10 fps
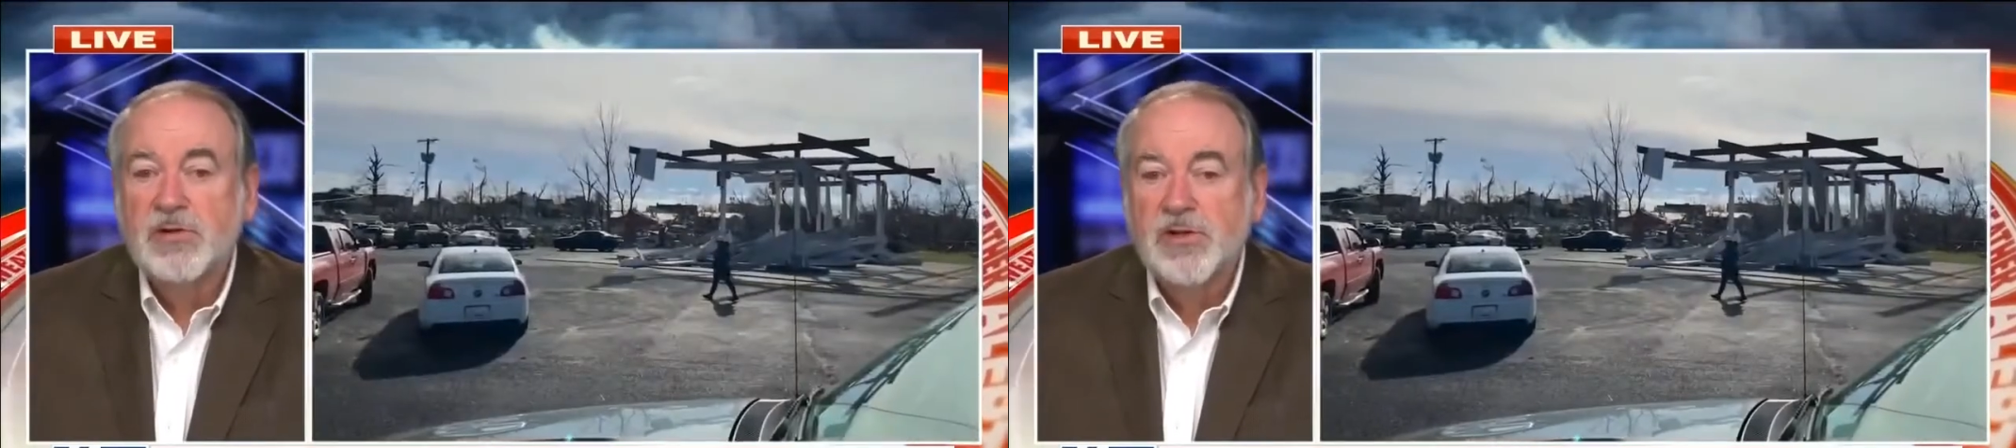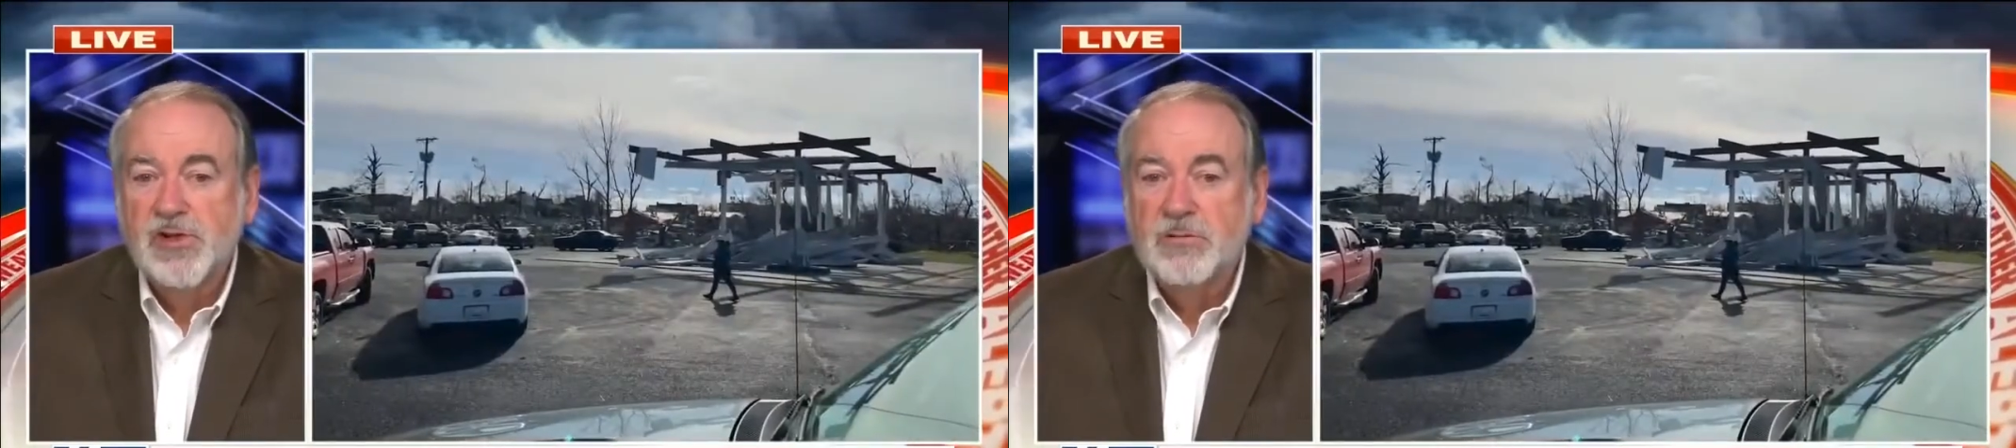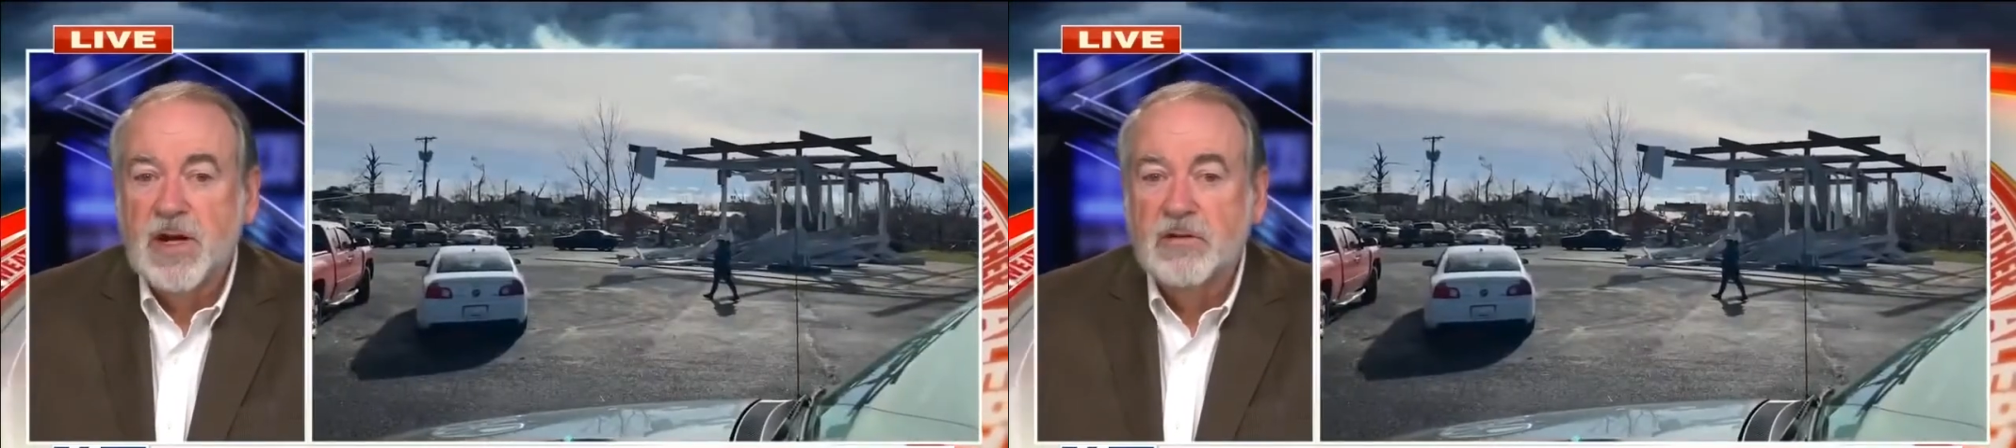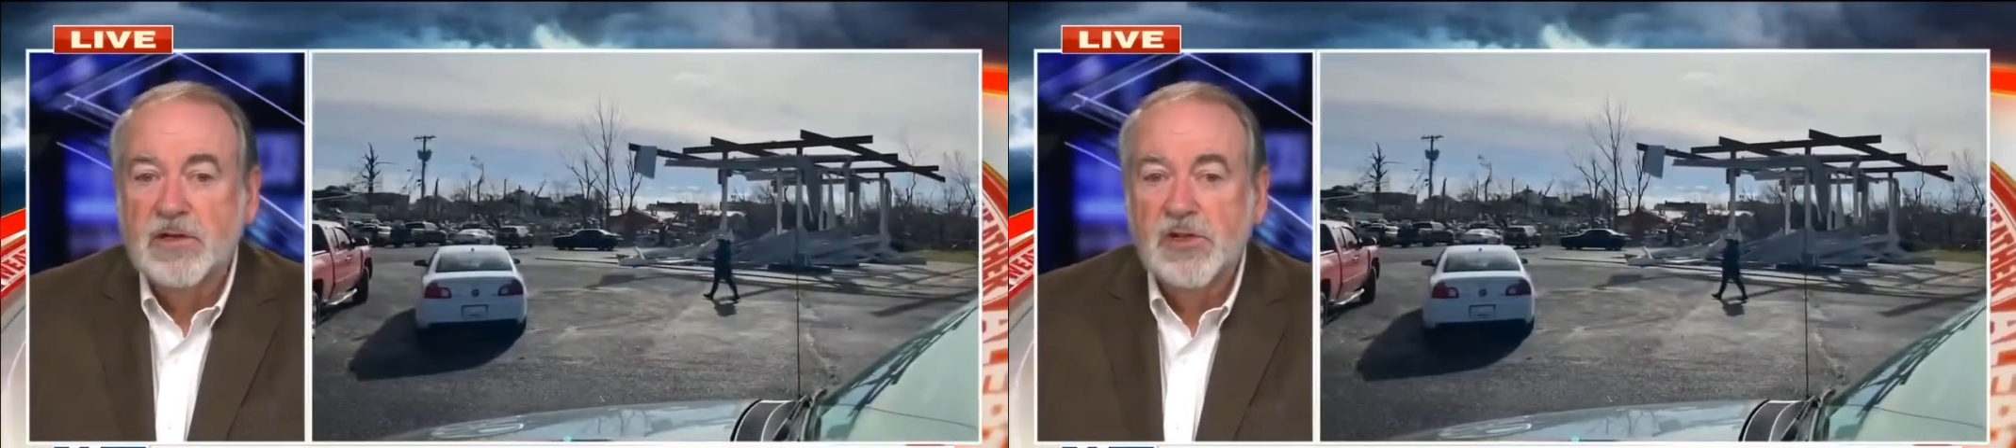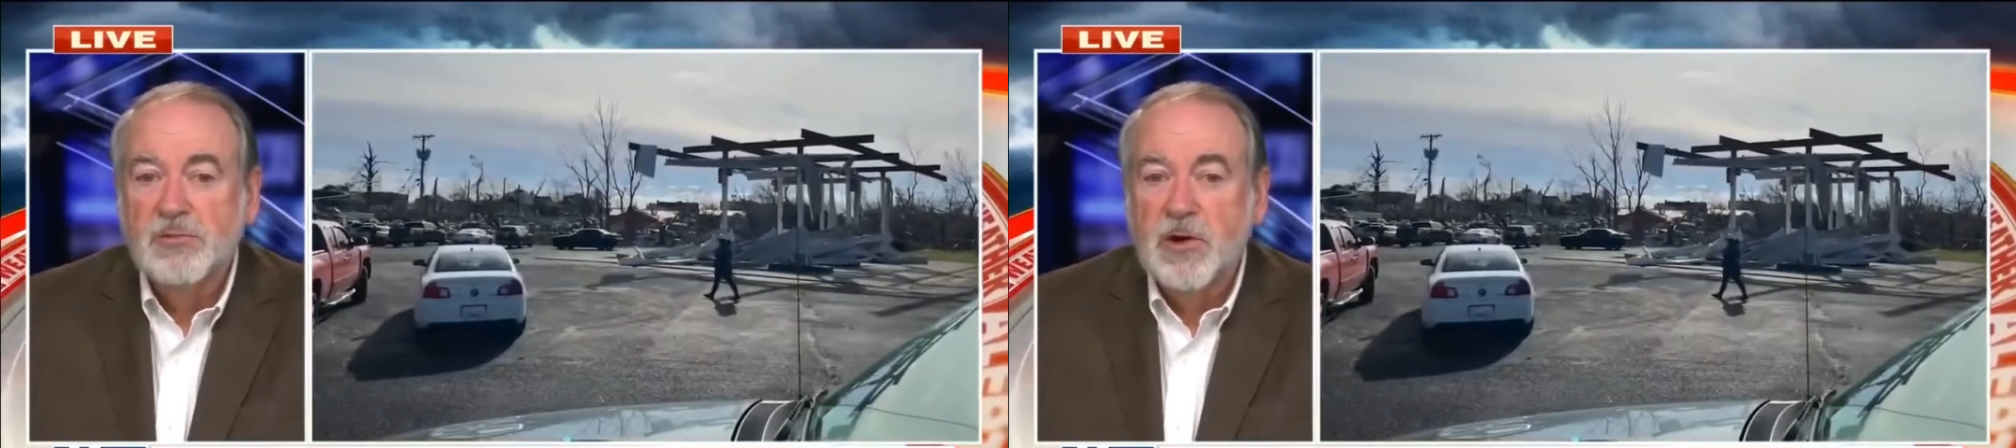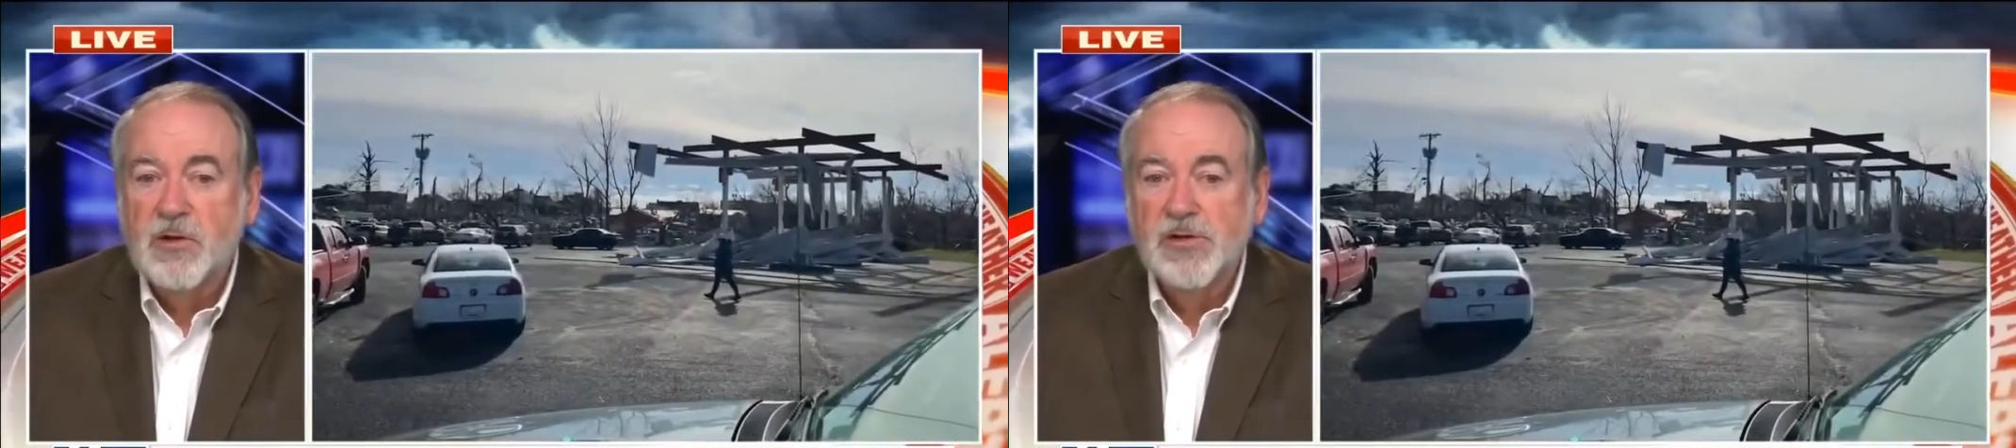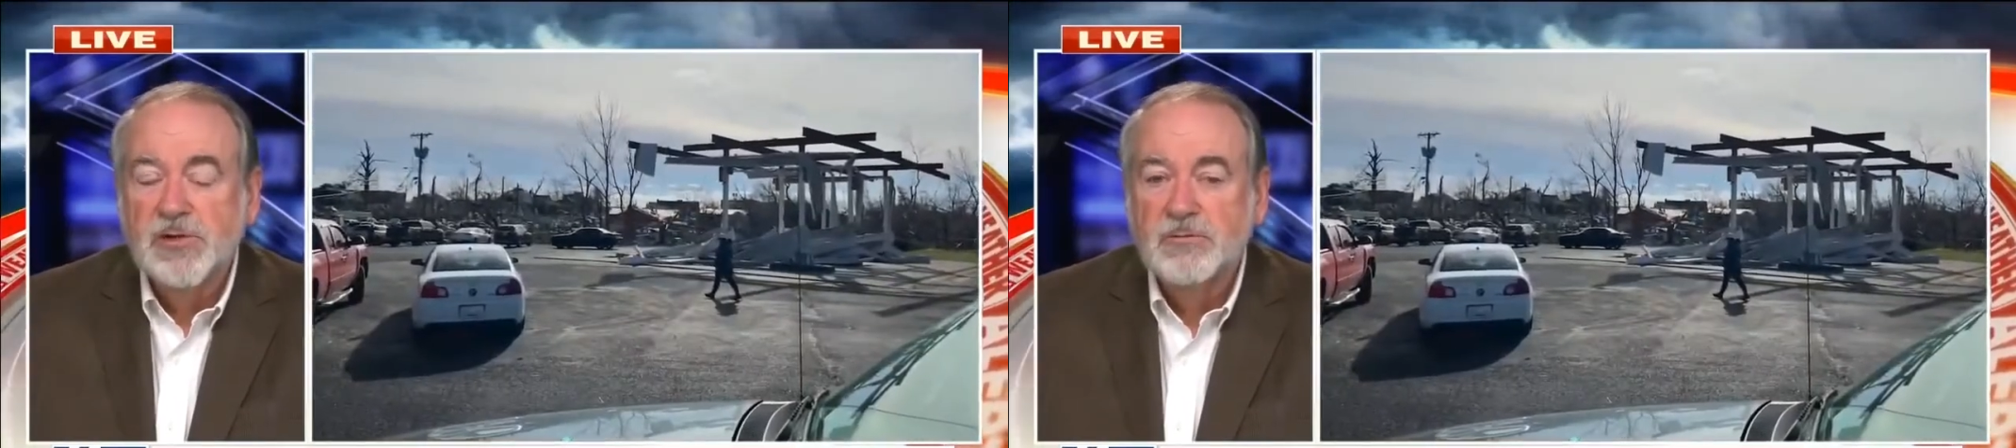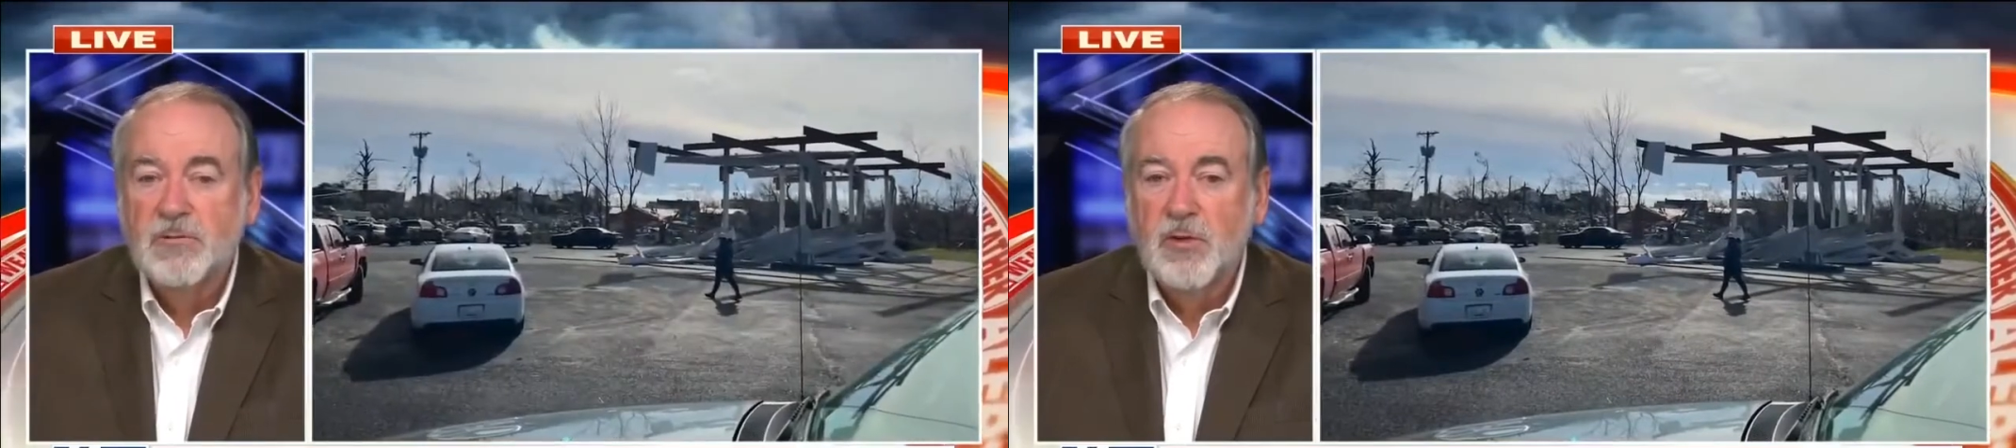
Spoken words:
to Samaritan's Purse,